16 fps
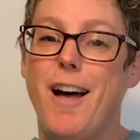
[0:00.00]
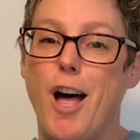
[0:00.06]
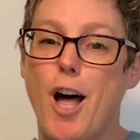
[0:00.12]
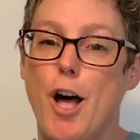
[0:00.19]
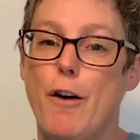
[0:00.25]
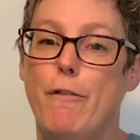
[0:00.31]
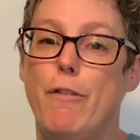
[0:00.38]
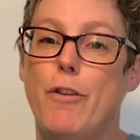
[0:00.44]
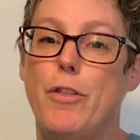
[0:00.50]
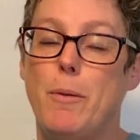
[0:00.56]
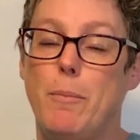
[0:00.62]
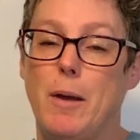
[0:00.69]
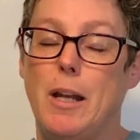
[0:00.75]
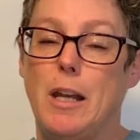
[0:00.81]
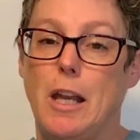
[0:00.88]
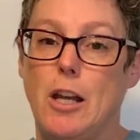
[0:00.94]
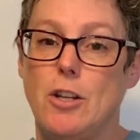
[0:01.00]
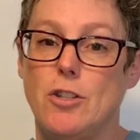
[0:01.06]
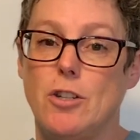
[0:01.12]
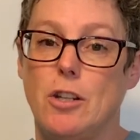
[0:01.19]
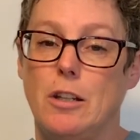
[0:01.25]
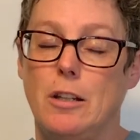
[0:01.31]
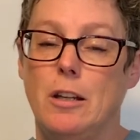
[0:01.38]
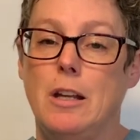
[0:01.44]
of the
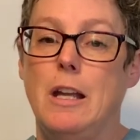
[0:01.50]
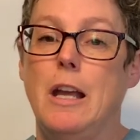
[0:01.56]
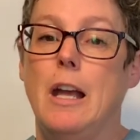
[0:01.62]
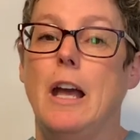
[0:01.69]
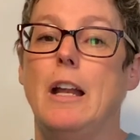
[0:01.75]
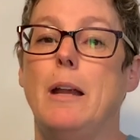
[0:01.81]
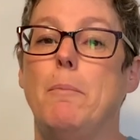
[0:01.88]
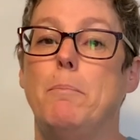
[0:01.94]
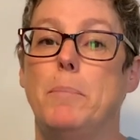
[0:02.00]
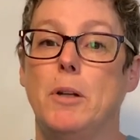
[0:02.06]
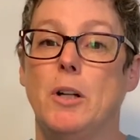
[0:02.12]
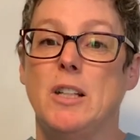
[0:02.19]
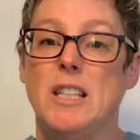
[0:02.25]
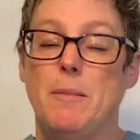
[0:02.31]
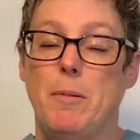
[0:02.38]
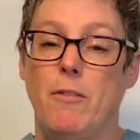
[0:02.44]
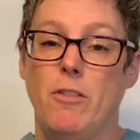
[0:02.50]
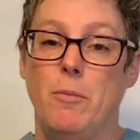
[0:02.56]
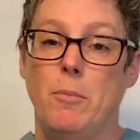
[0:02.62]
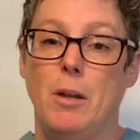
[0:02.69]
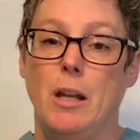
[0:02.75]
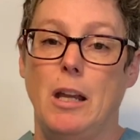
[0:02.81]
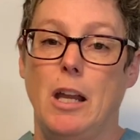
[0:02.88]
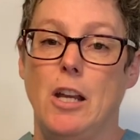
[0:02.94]
medication. And a buildup of the
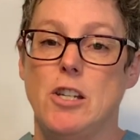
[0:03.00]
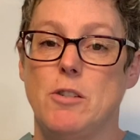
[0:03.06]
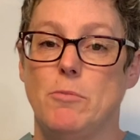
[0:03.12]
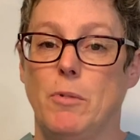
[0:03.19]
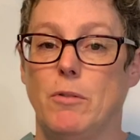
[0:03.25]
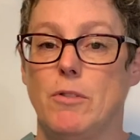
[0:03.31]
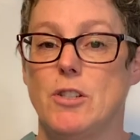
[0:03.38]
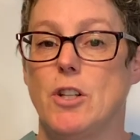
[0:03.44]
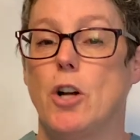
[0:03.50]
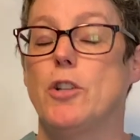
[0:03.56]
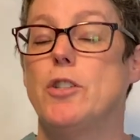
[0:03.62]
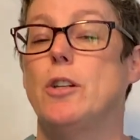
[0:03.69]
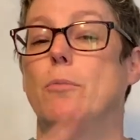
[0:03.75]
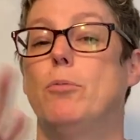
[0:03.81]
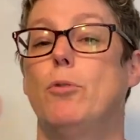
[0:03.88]
medication will result in